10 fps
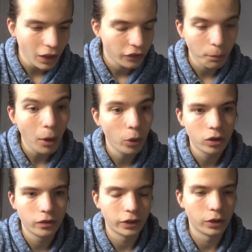so my one
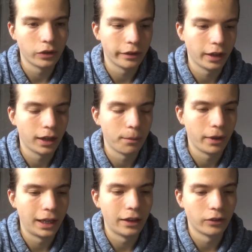got reviewed uh,
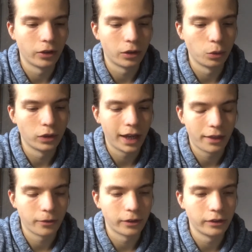by a lecturer called
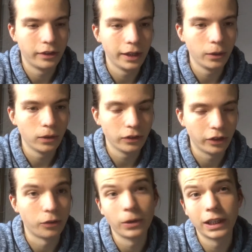Catherine Steele.
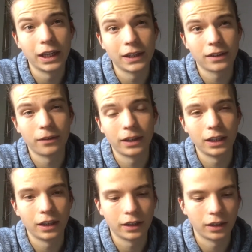She's really nice. I
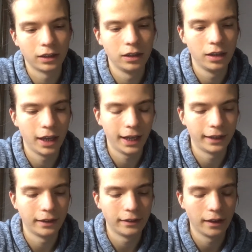really like her.
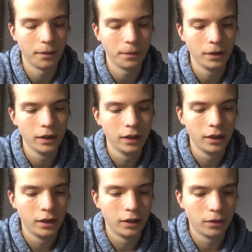And um,
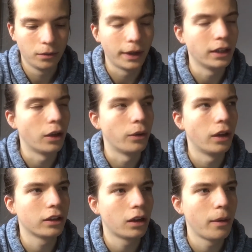wait, no,
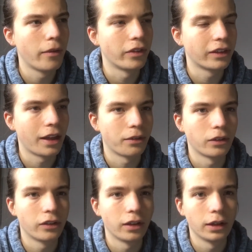I can't remember if it's
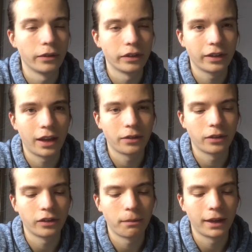Catherine Steele or if it's
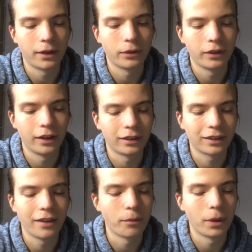Catherine something else. I
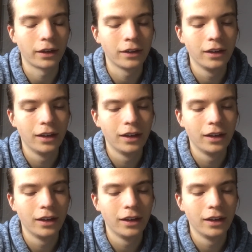never mind.